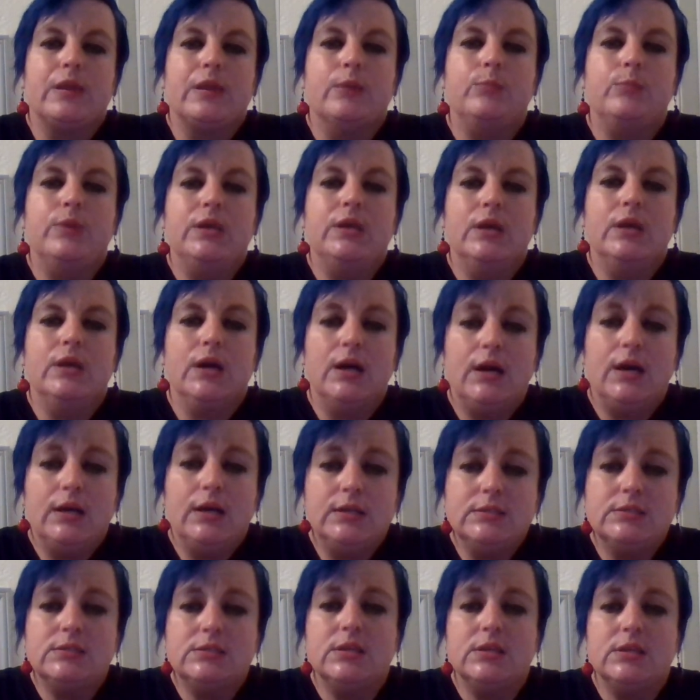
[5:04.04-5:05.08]

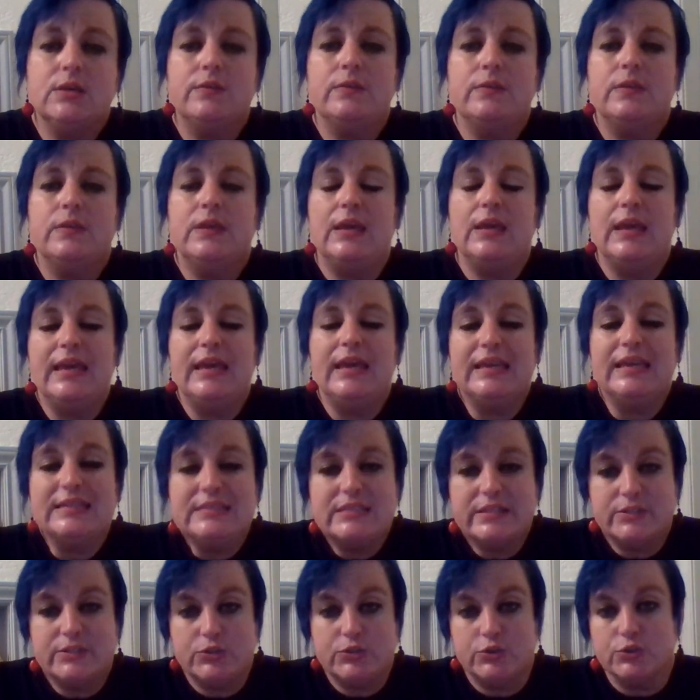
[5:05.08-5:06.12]
because the
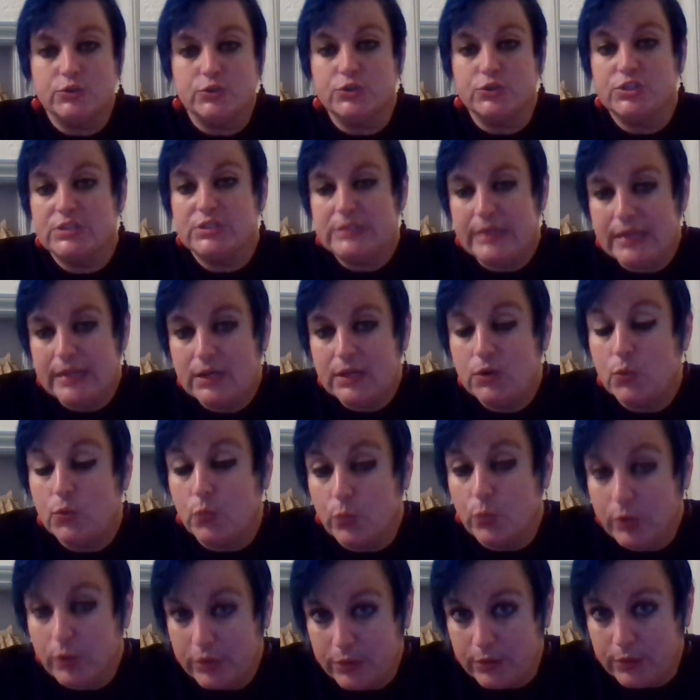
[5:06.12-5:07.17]
ancestors stayed
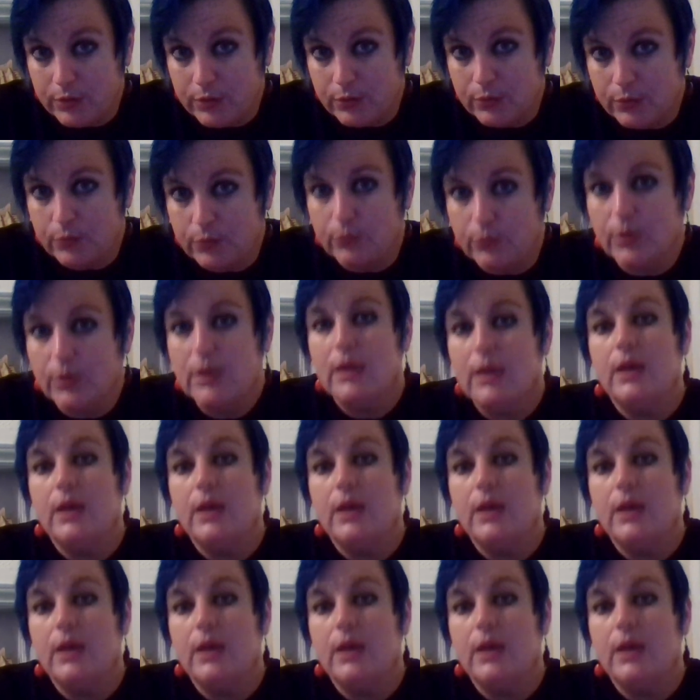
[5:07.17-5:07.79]
with you,